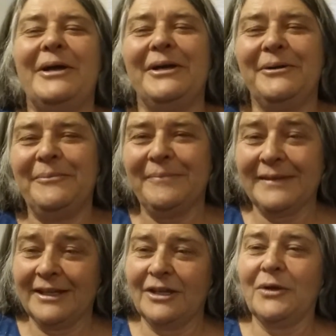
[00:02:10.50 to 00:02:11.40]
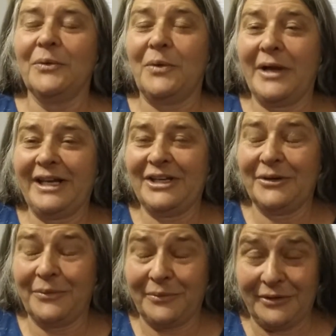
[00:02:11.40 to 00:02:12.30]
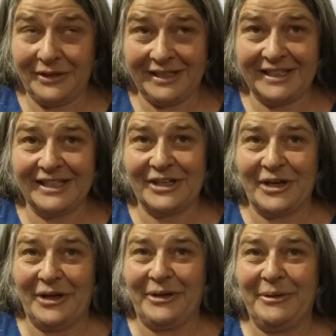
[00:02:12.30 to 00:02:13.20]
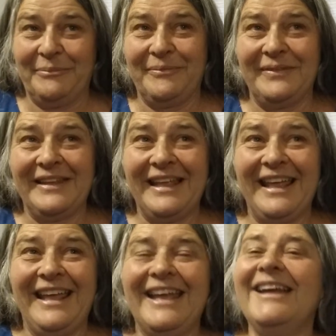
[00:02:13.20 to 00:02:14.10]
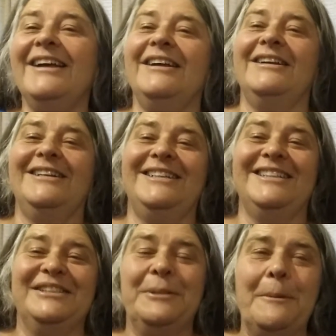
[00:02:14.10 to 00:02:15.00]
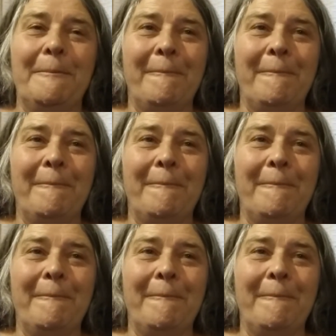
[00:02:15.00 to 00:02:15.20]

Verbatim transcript: well, when you're working at home,